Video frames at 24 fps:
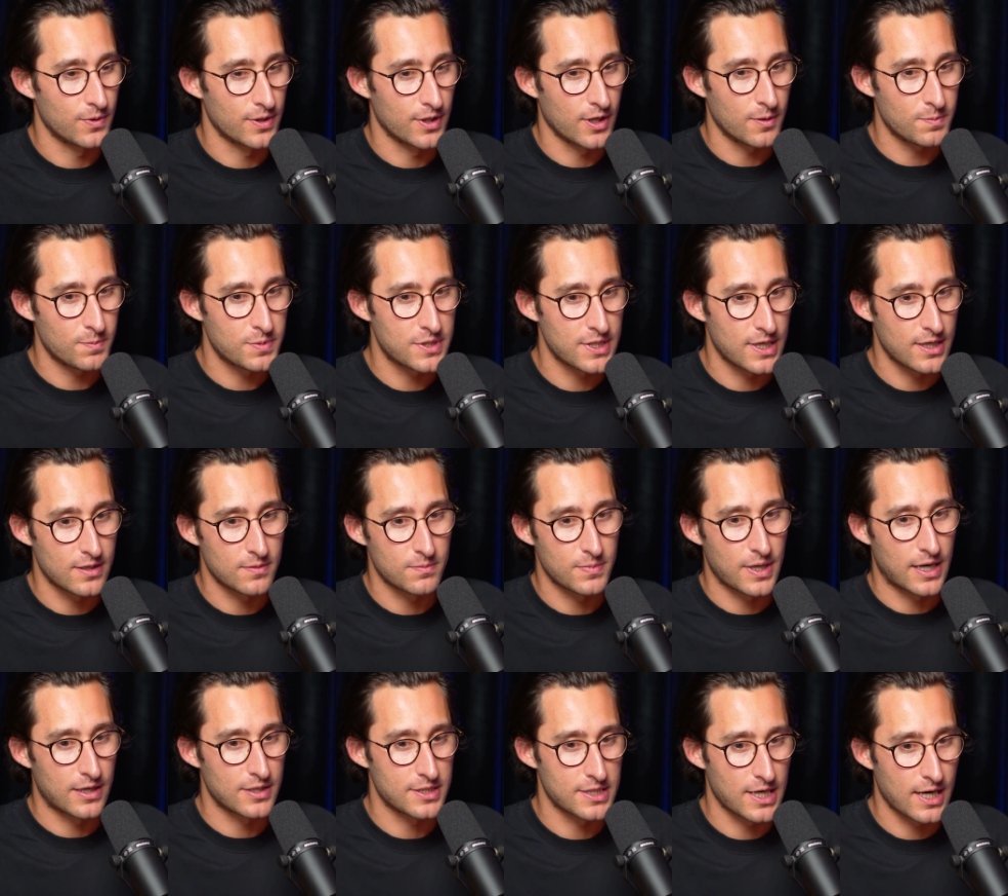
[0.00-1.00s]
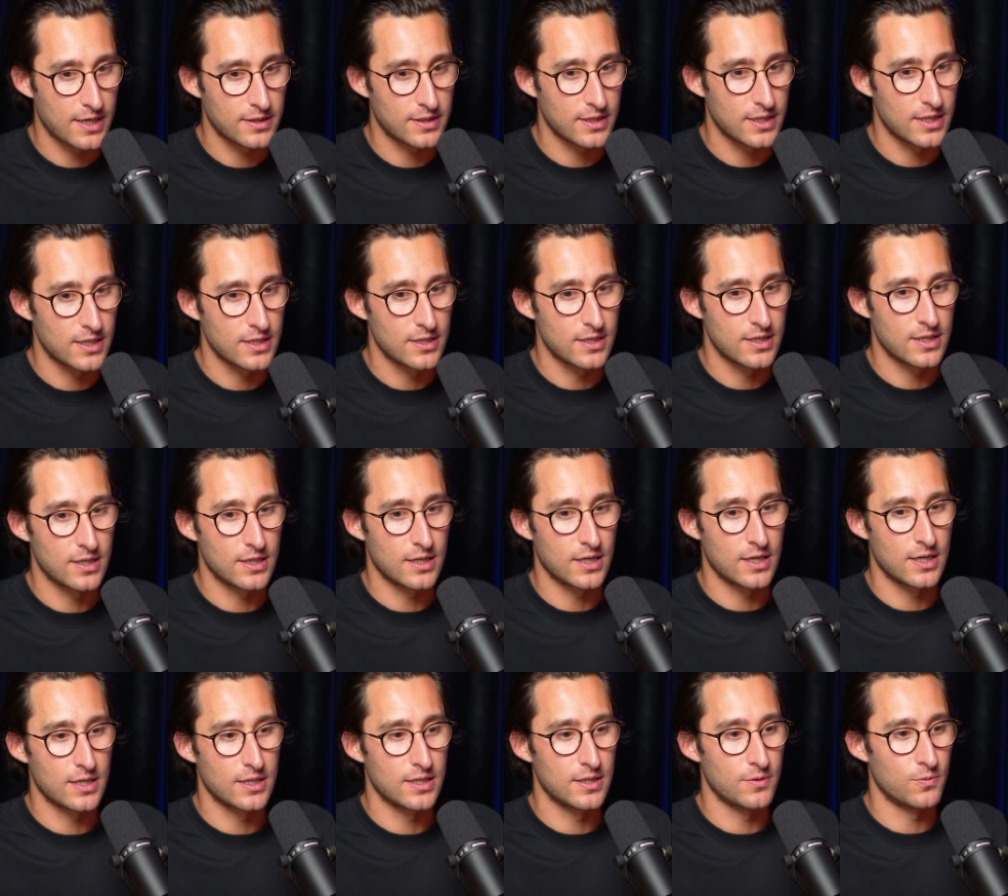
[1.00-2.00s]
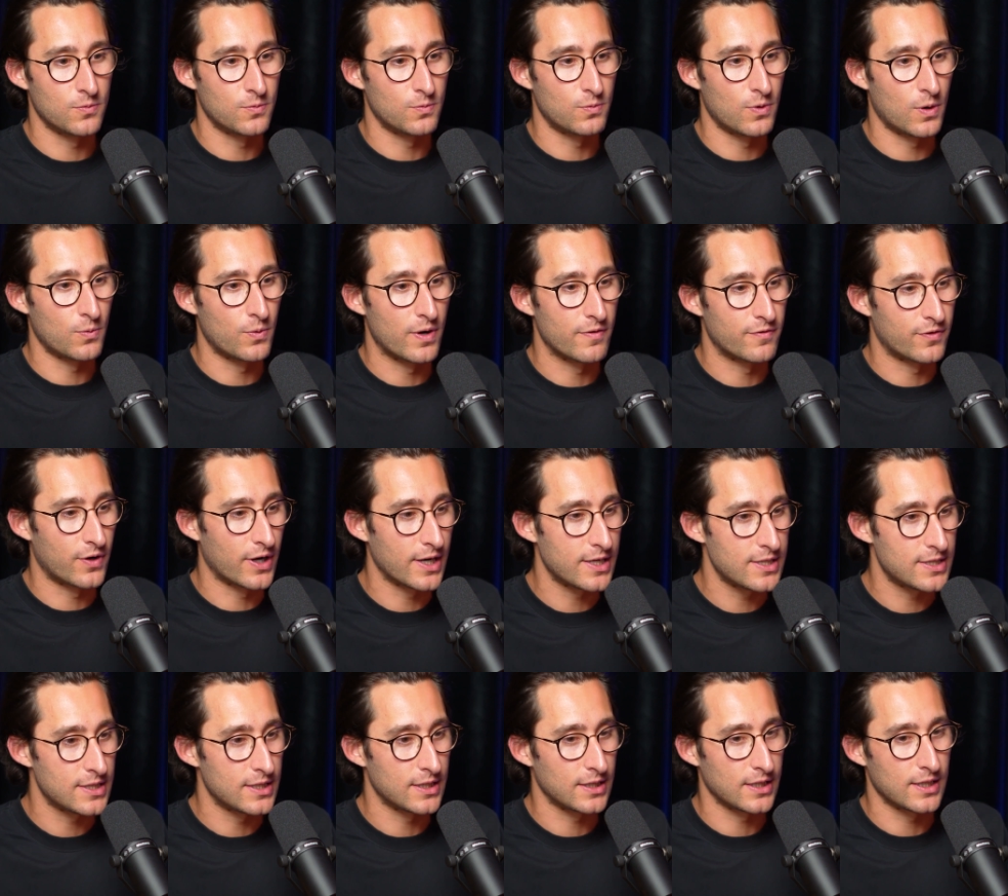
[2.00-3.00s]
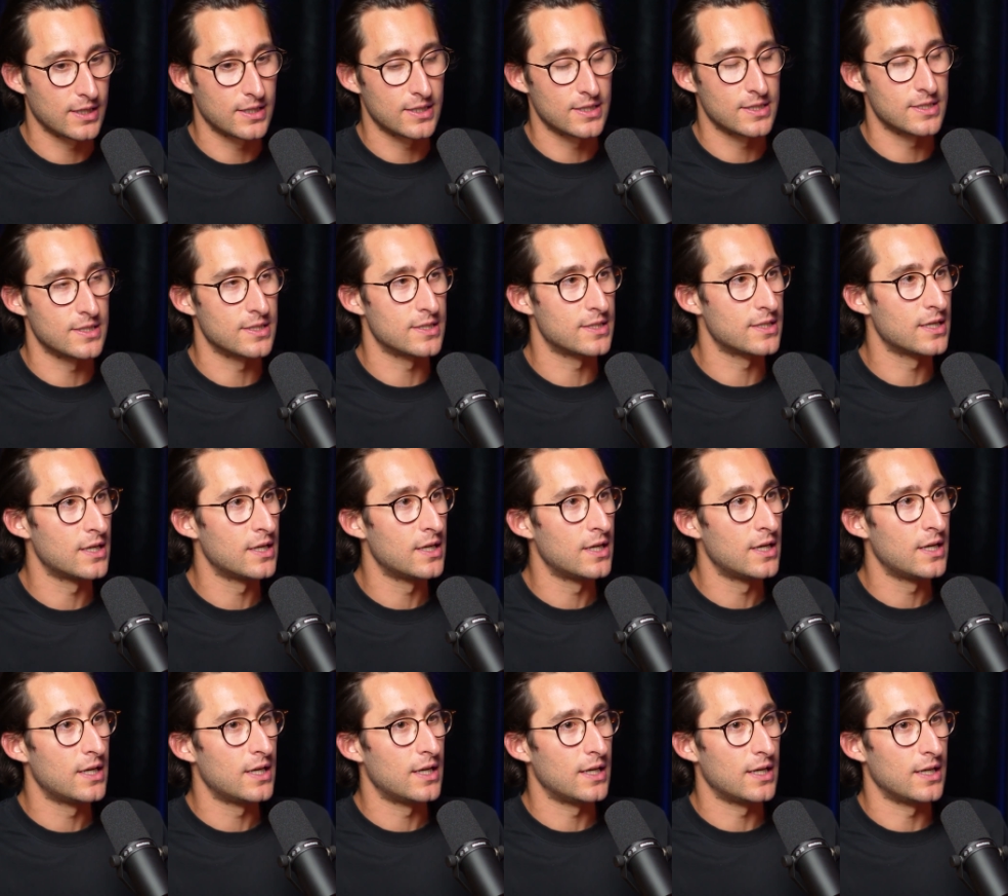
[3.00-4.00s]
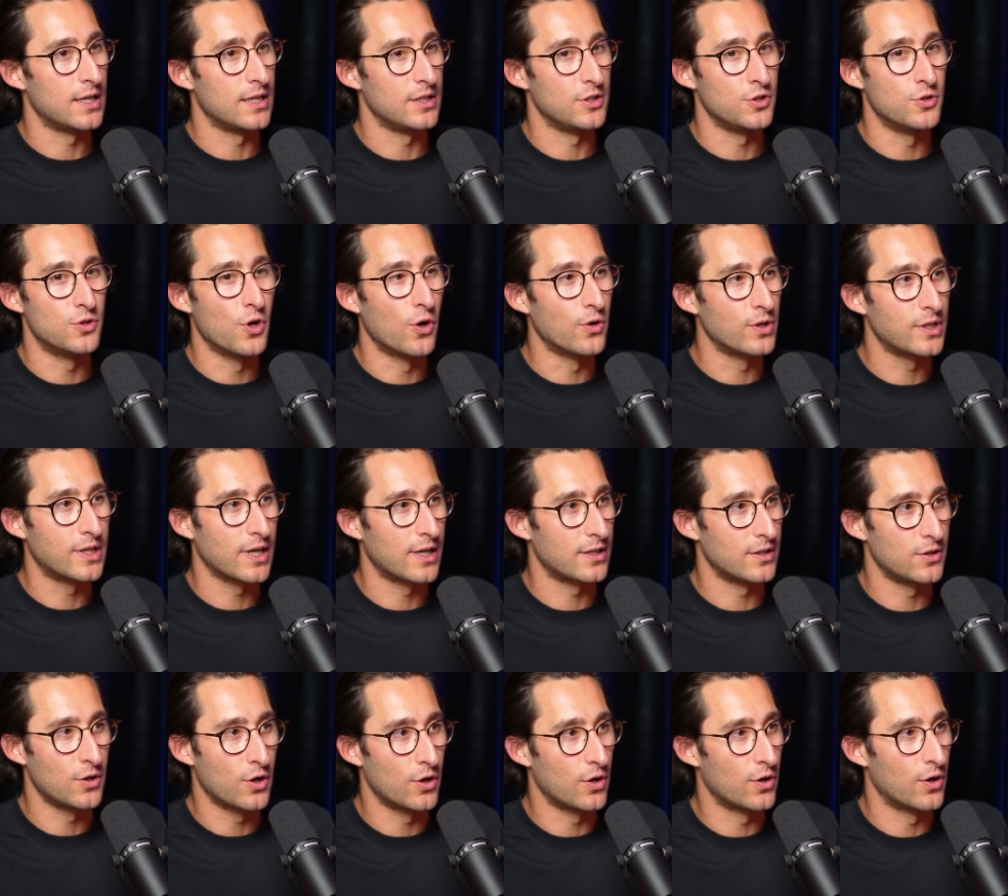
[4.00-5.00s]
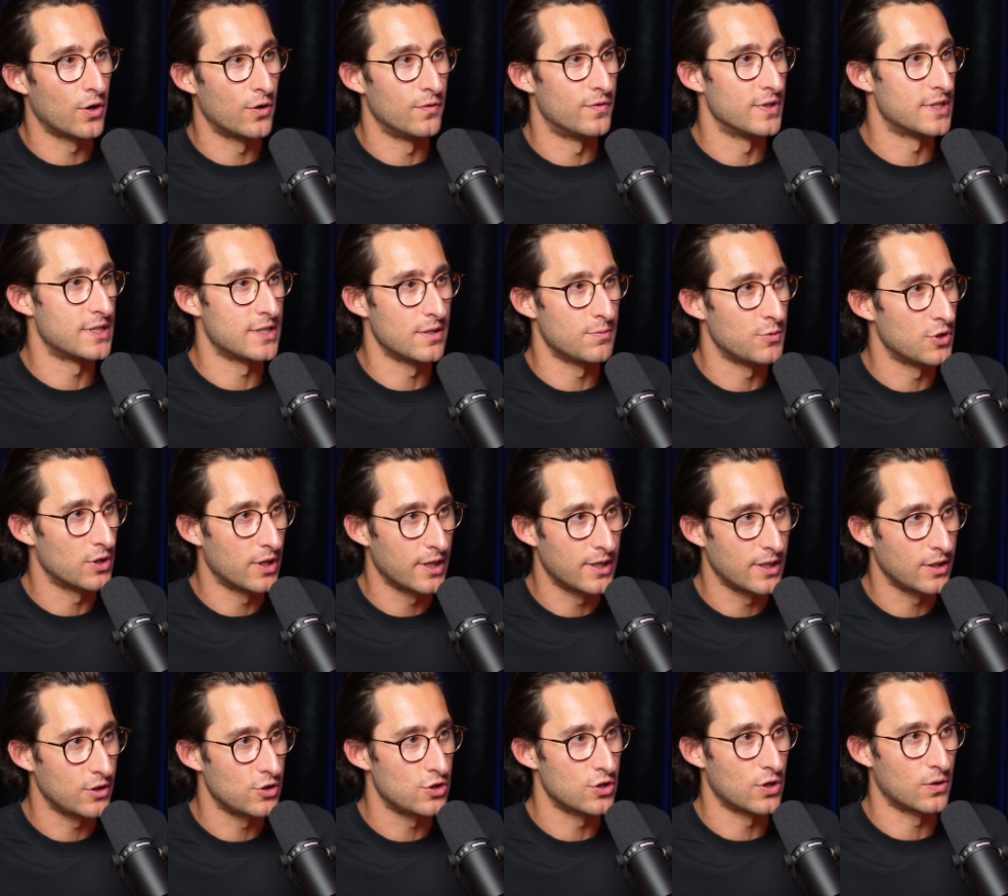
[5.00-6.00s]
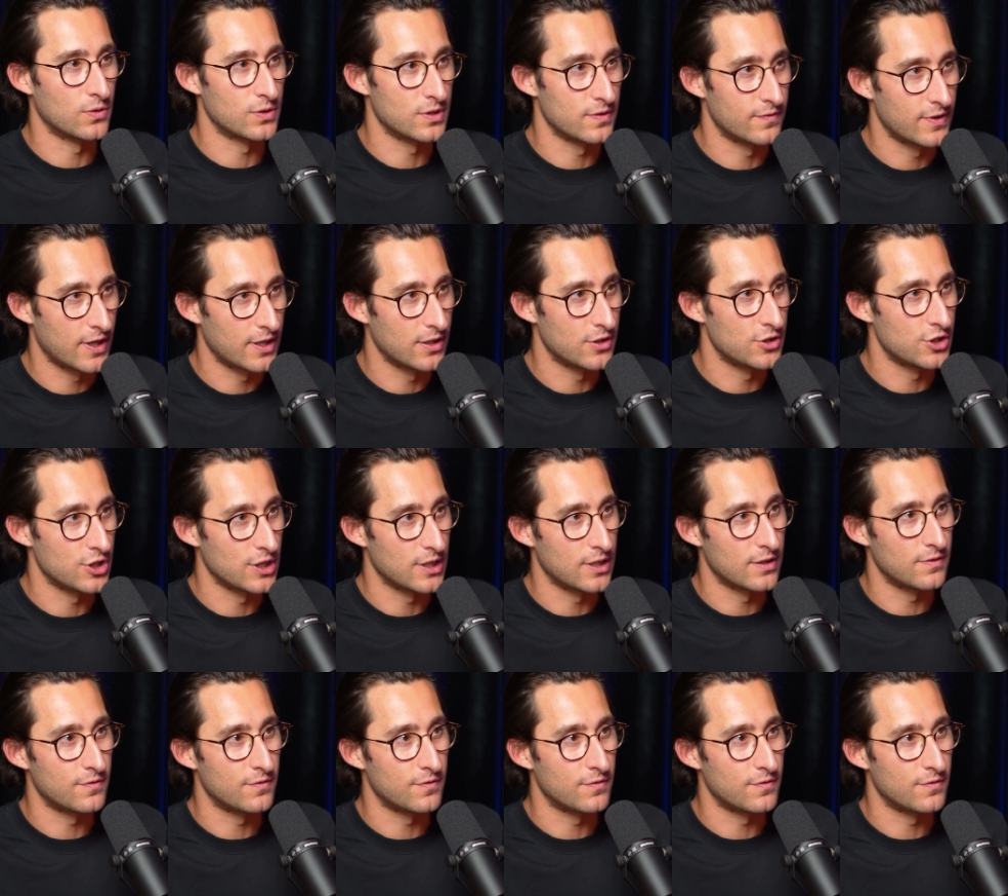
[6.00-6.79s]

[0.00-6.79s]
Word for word: with Update and paraxanthine, uh, what we're finding is you don't get an overstimulating jolt of energy.